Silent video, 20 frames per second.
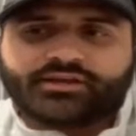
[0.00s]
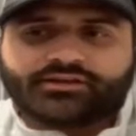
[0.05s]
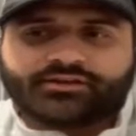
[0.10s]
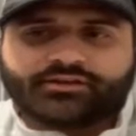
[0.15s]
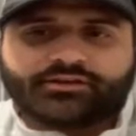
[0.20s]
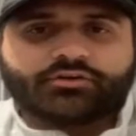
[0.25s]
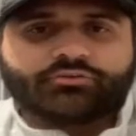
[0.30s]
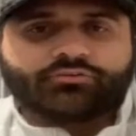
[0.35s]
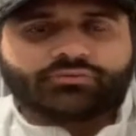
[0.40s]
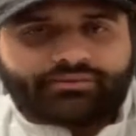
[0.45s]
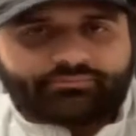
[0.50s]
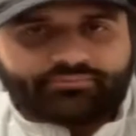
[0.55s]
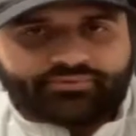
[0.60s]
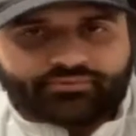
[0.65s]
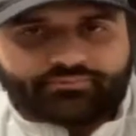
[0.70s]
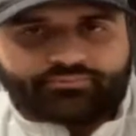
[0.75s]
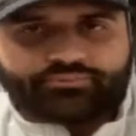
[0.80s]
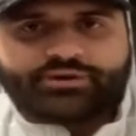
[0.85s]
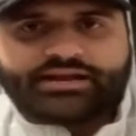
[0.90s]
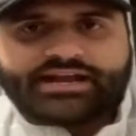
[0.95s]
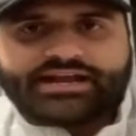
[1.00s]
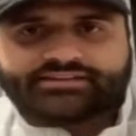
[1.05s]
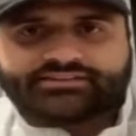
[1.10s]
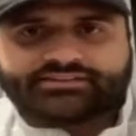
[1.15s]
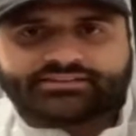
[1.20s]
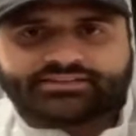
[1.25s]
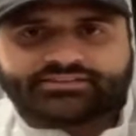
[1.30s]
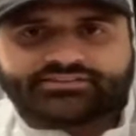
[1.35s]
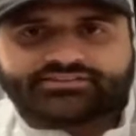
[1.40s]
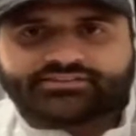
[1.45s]
rep it in
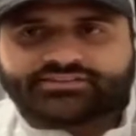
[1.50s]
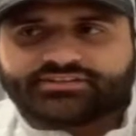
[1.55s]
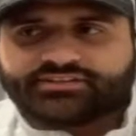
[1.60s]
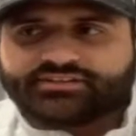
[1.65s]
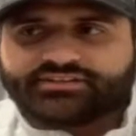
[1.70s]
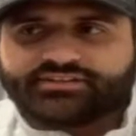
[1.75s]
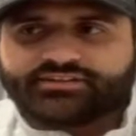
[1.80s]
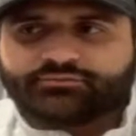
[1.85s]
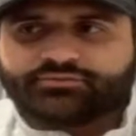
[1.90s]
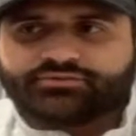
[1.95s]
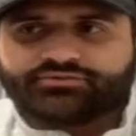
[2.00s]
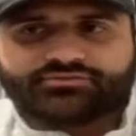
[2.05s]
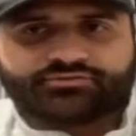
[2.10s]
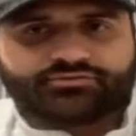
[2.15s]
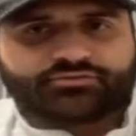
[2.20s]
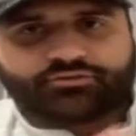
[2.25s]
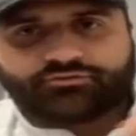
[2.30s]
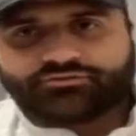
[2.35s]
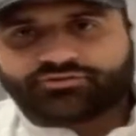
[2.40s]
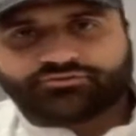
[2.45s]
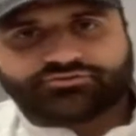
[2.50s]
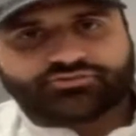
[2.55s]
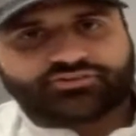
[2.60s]
practice, and it was, using the